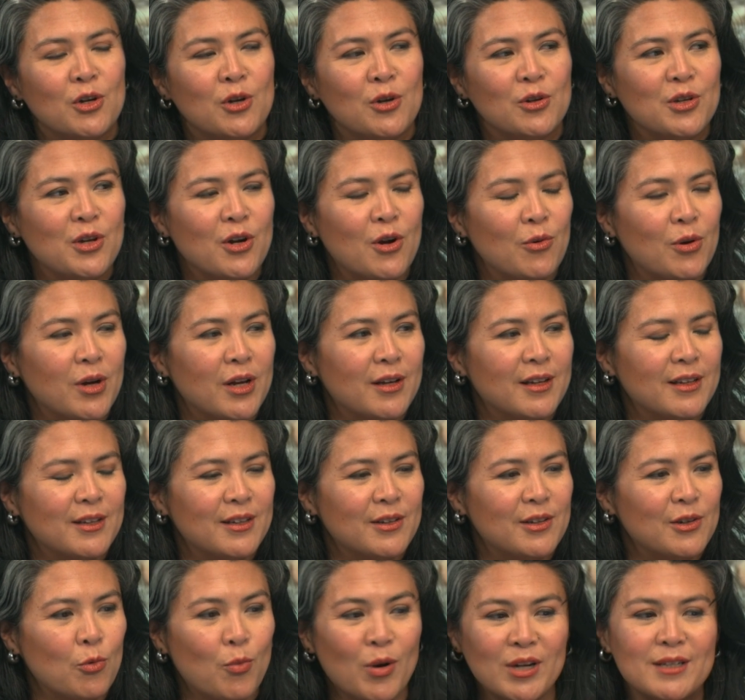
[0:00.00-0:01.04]
you know,
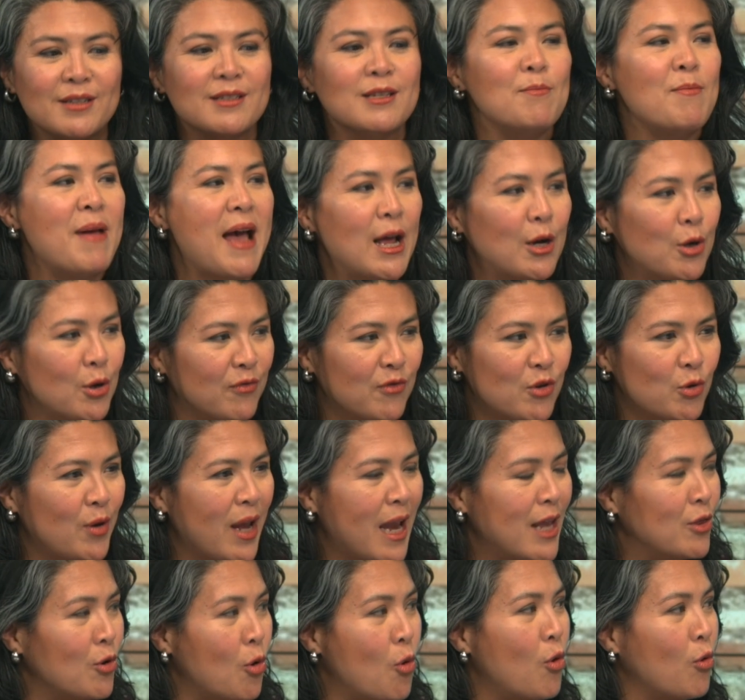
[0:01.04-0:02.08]
what does it matter if you
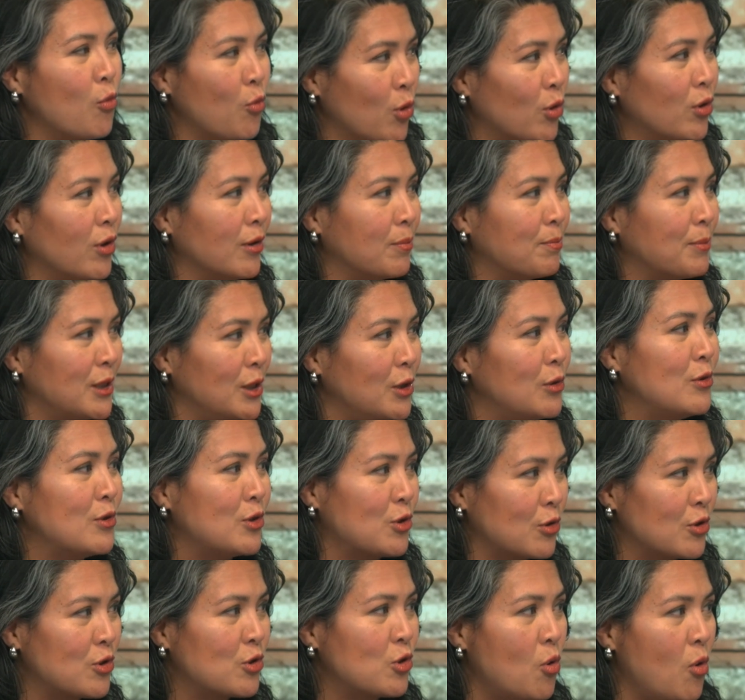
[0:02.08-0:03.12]
gain the whole world but
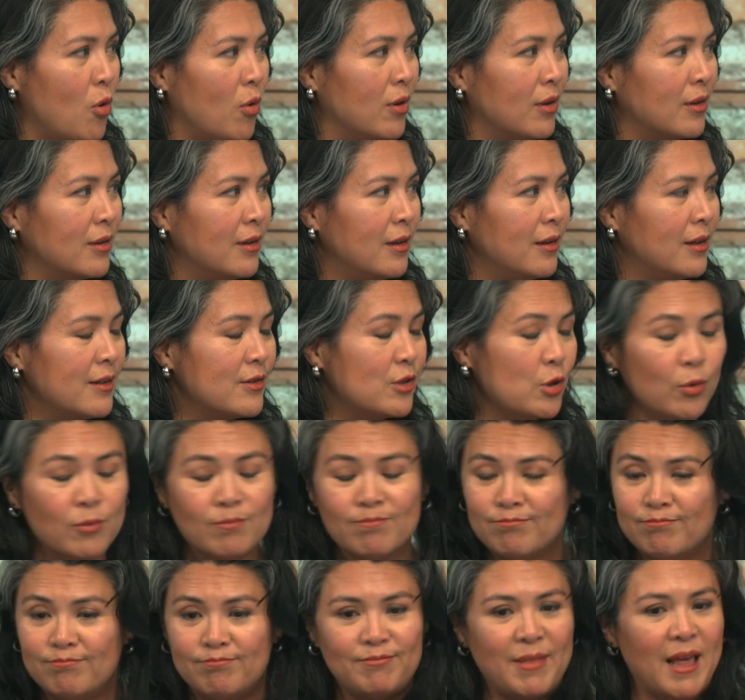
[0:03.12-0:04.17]
lose your soul? So
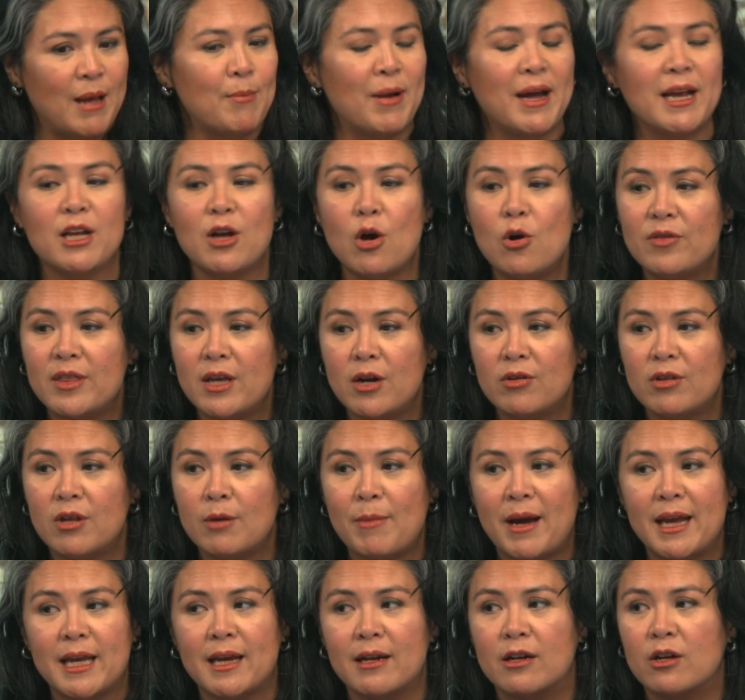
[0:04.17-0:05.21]
they might go there, they
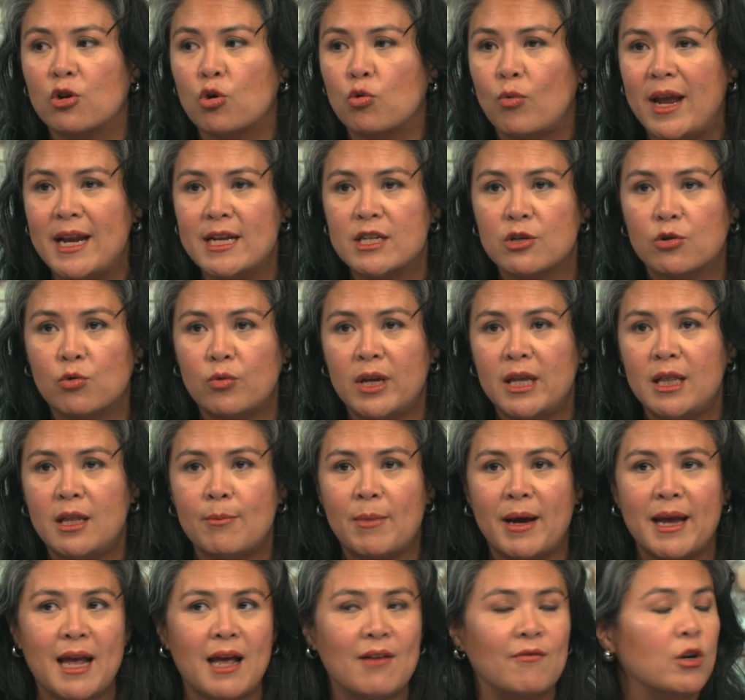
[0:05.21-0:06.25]
might get a great degree, they
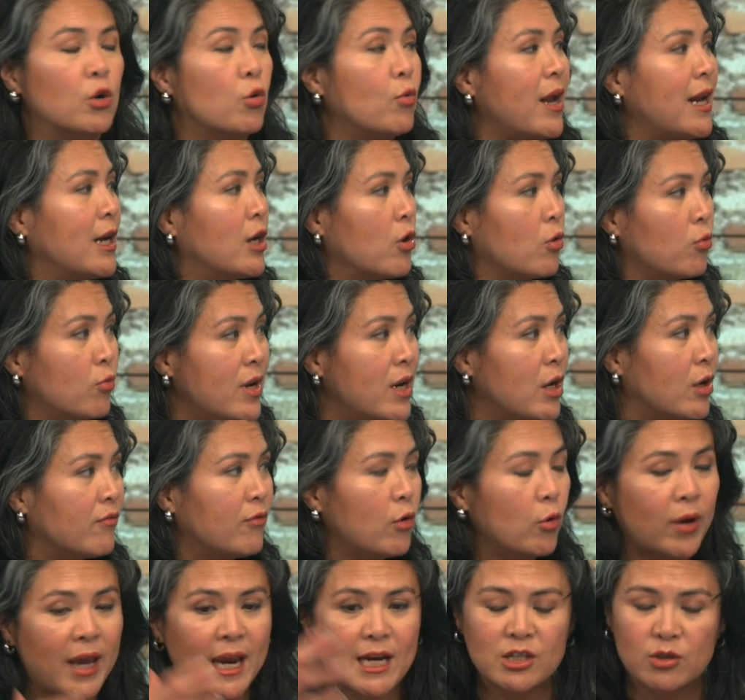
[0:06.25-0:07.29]
might have a great career,
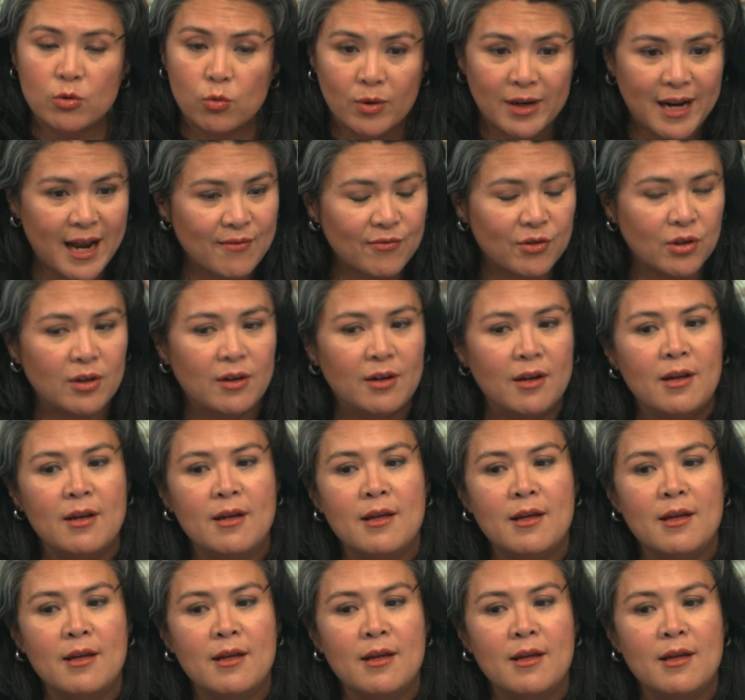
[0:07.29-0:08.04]
vocation, whatever,